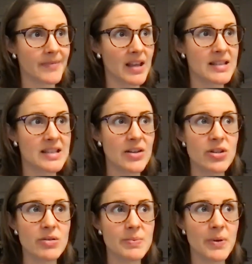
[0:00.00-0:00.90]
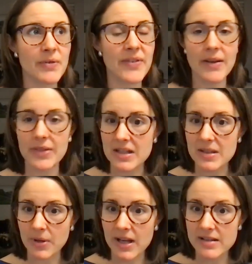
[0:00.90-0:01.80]
let's say she was profoundly
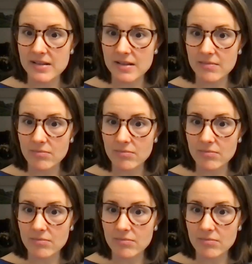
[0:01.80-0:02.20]
depressed,